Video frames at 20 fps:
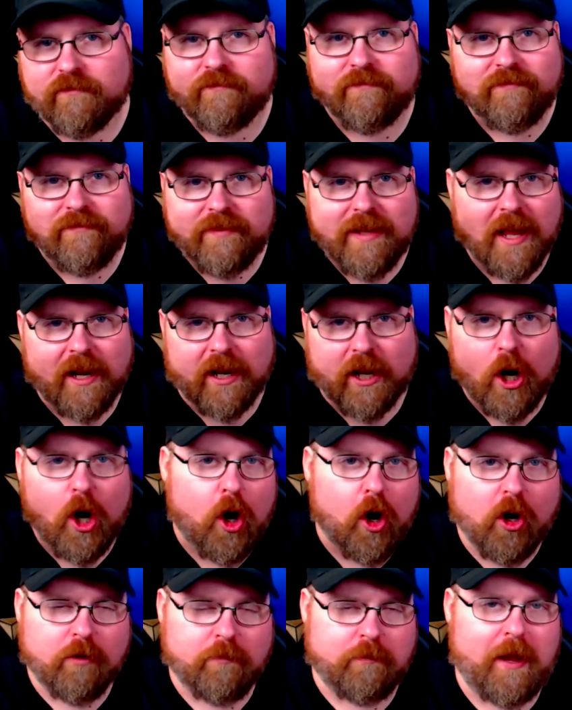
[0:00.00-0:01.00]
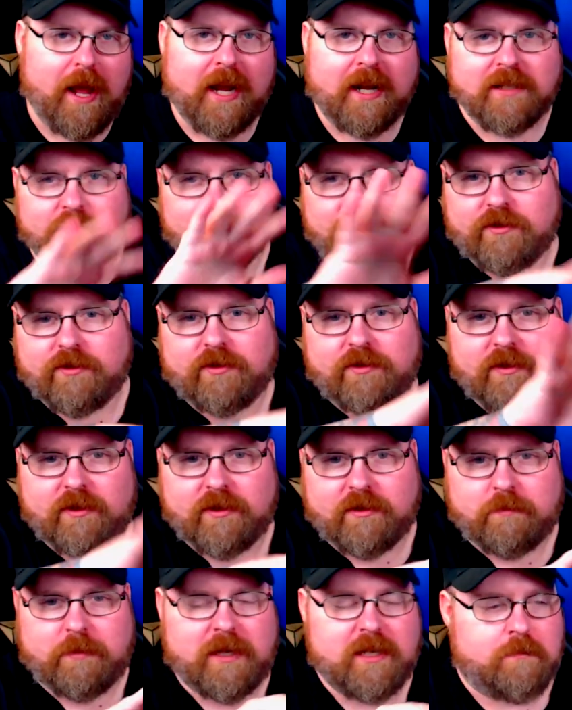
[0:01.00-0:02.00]
not a card back, it was just this
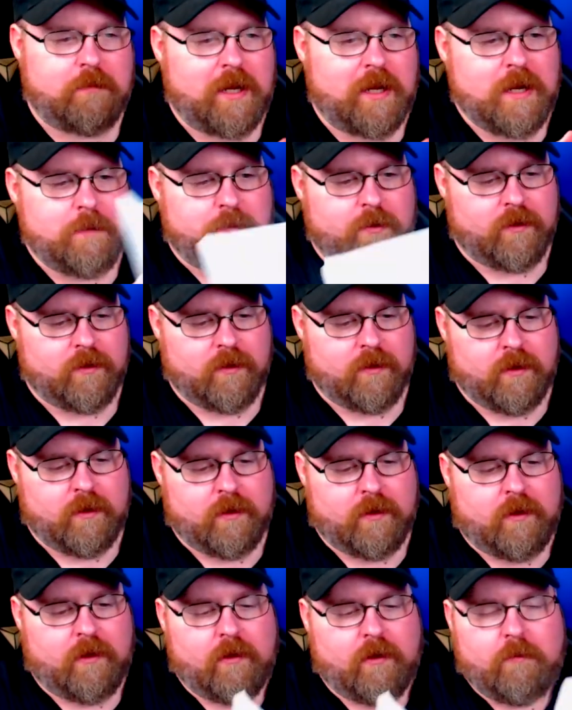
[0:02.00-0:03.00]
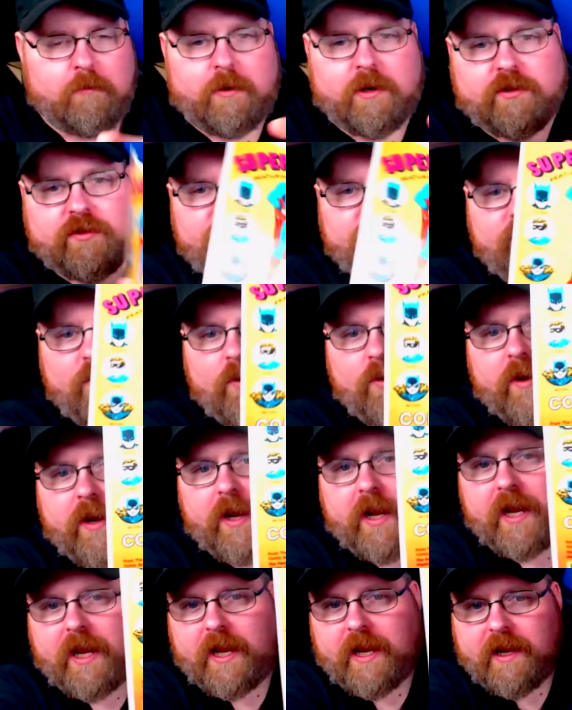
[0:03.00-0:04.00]
piece of paper, but it's for
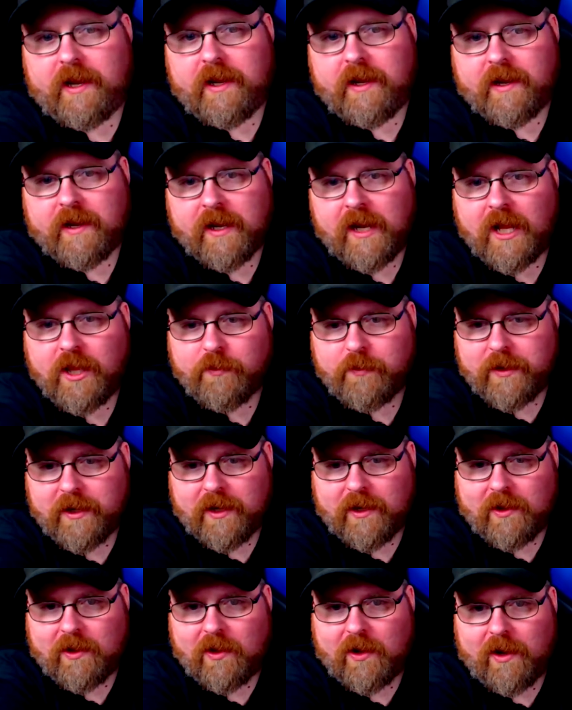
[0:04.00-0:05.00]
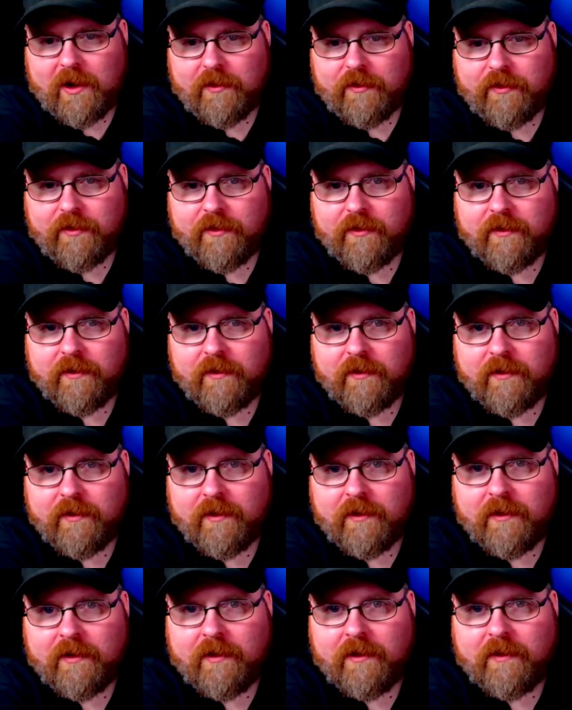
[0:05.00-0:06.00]
a coloring cloth.
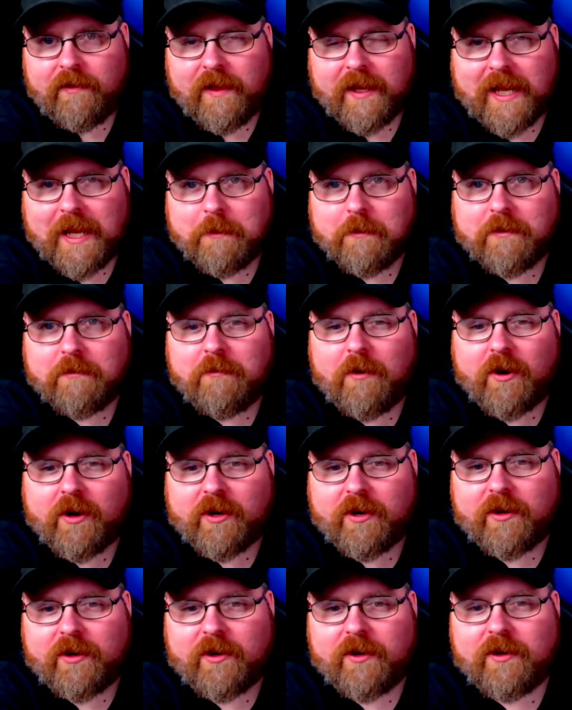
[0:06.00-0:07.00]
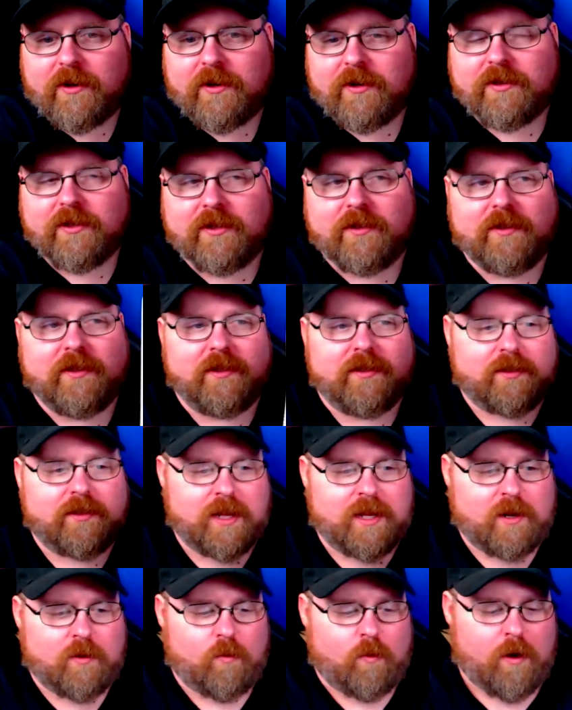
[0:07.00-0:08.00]
It came with markers and this
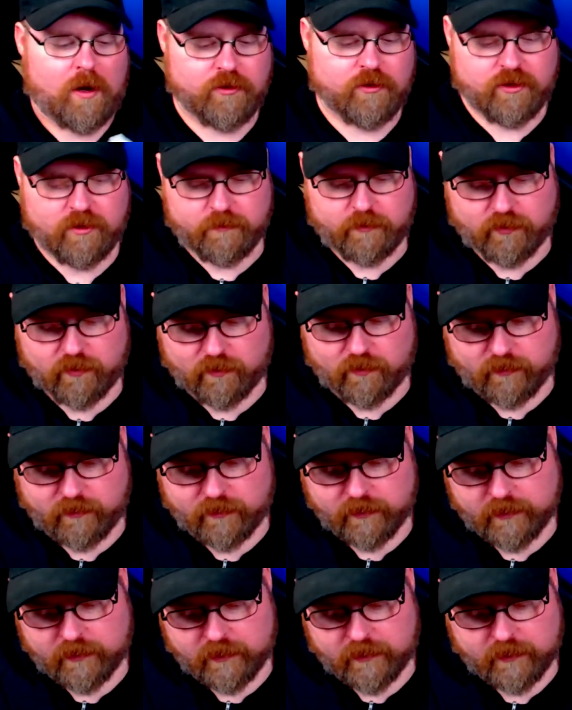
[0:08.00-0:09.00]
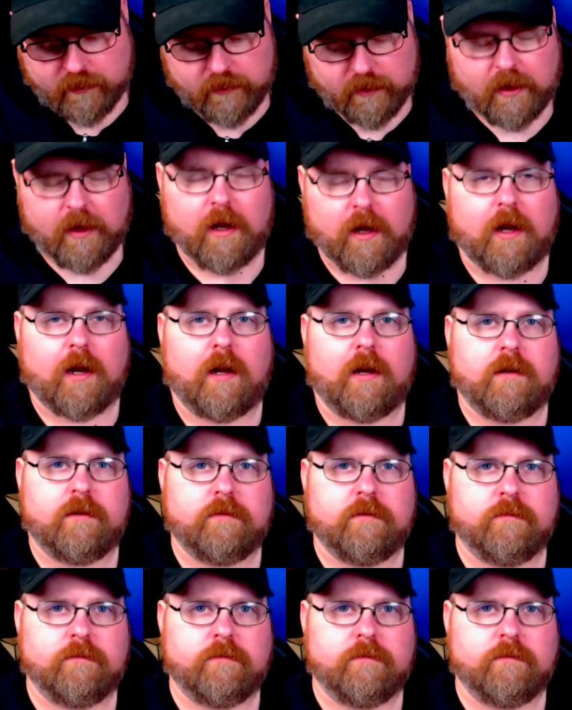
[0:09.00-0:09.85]
like washable cloth